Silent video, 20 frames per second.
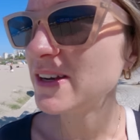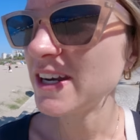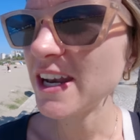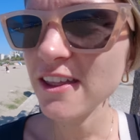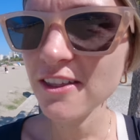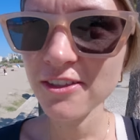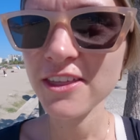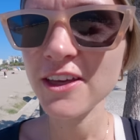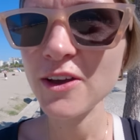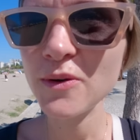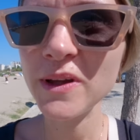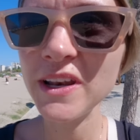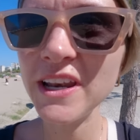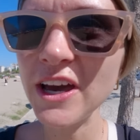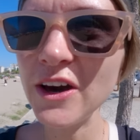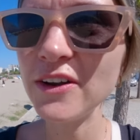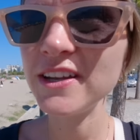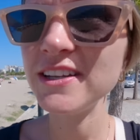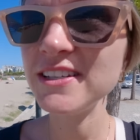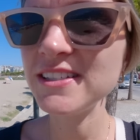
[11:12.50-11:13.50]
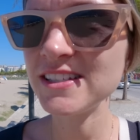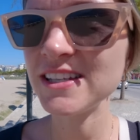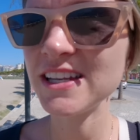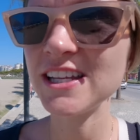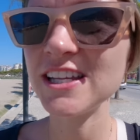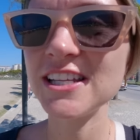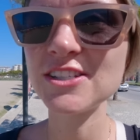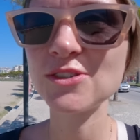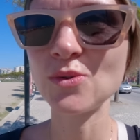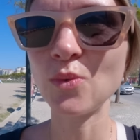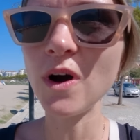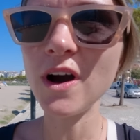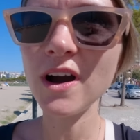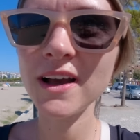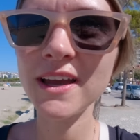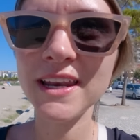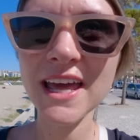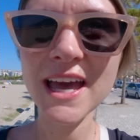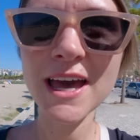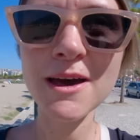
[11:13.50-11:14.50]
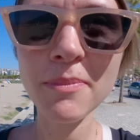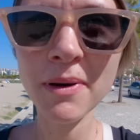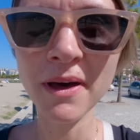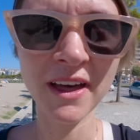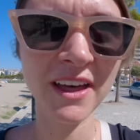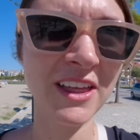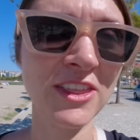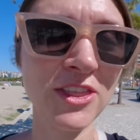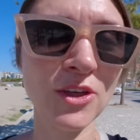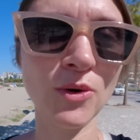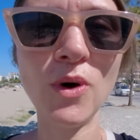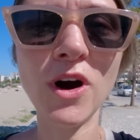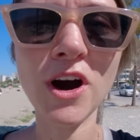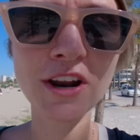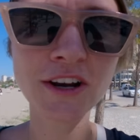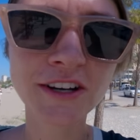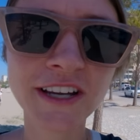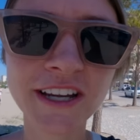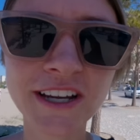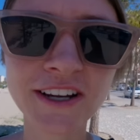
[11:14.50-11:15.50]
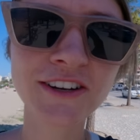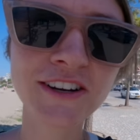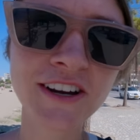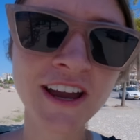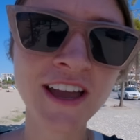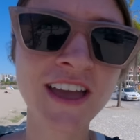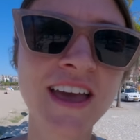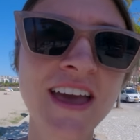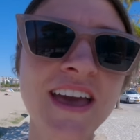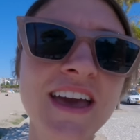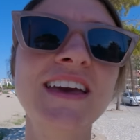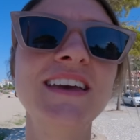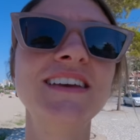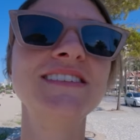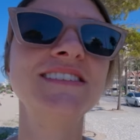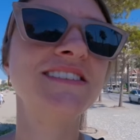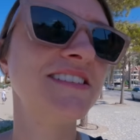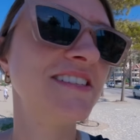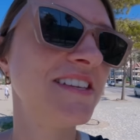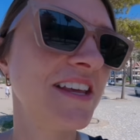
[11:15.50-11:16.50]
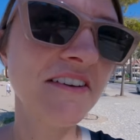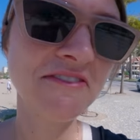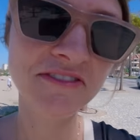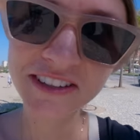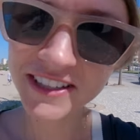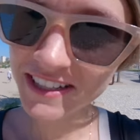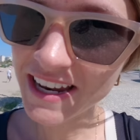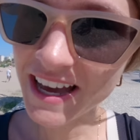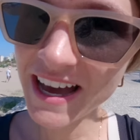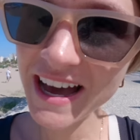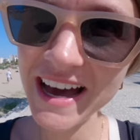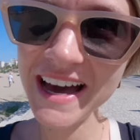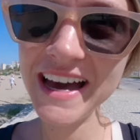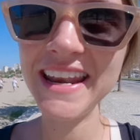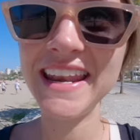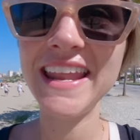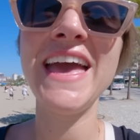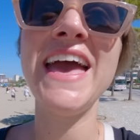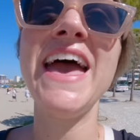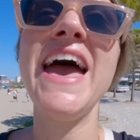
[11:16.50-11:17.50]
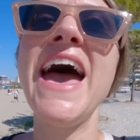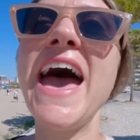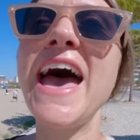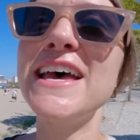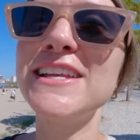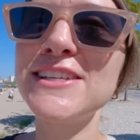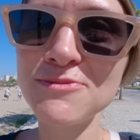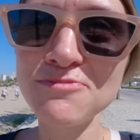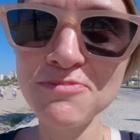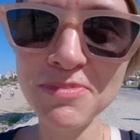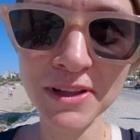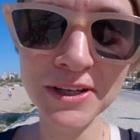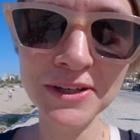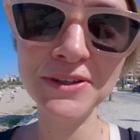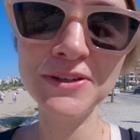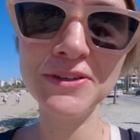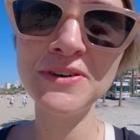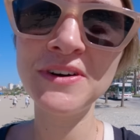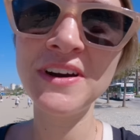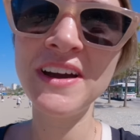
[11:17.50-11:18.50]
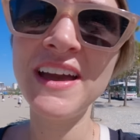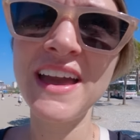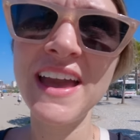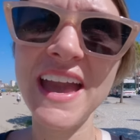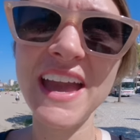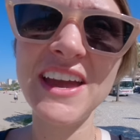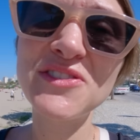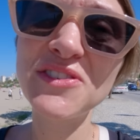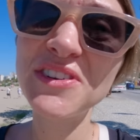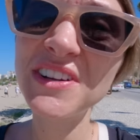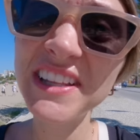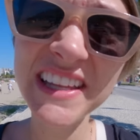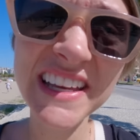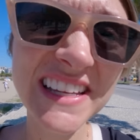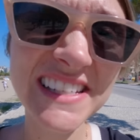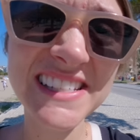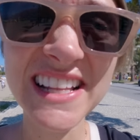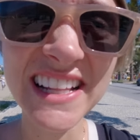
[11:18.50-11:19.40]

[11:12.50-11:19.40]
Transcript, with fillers: Another thing we noticed is walking up. The water here is definitely not as blue and really is